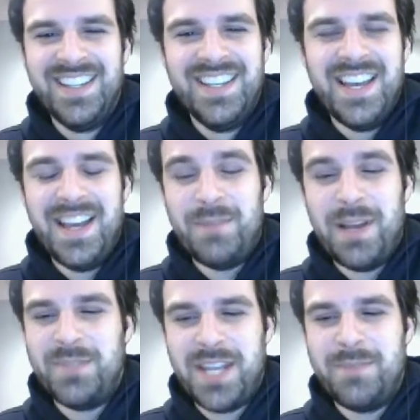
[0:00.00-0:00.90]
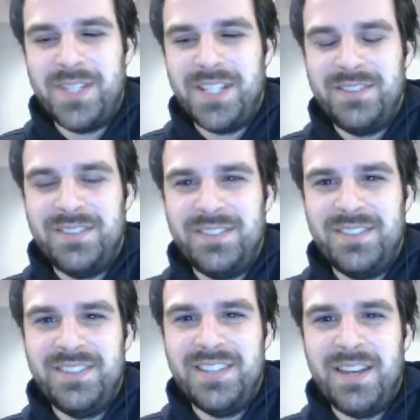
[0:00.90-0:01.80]
I'm tempted.
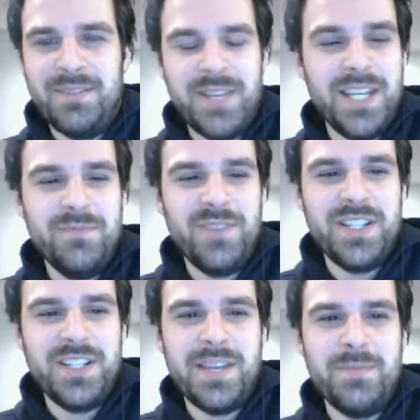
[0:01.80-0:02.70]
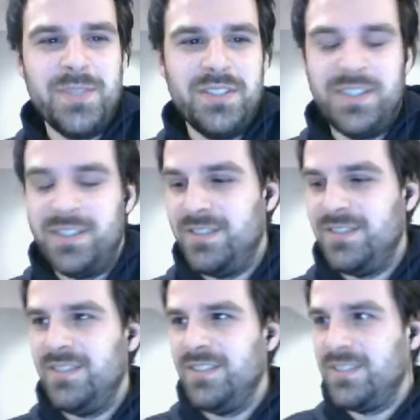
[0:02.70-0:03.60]
I am very tempted to
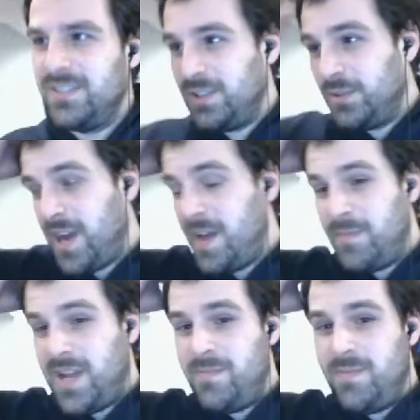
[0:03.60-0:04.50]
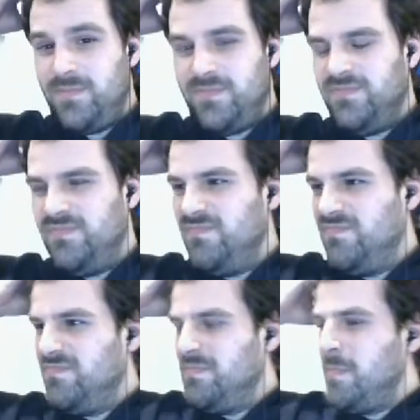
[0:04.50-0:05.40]
grab my
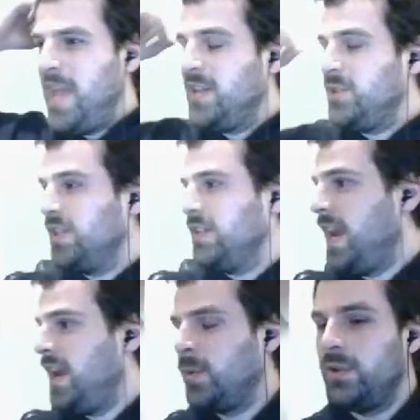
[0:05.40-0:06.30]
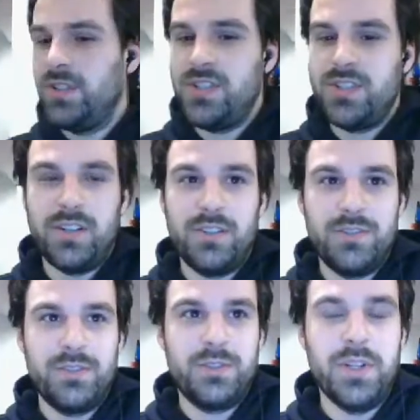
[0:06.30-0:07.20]
mashing hammer and just
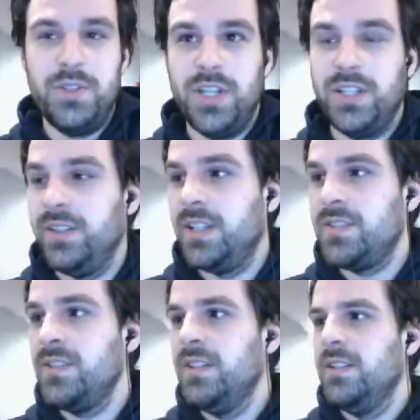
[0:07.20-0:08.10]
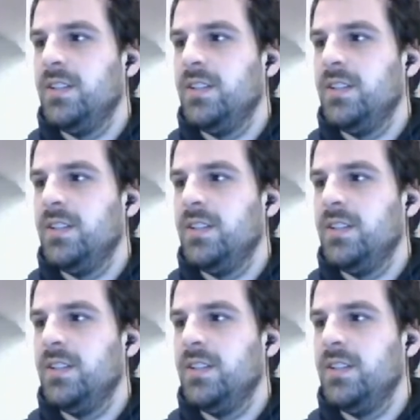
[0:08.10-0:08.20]
start crunching things.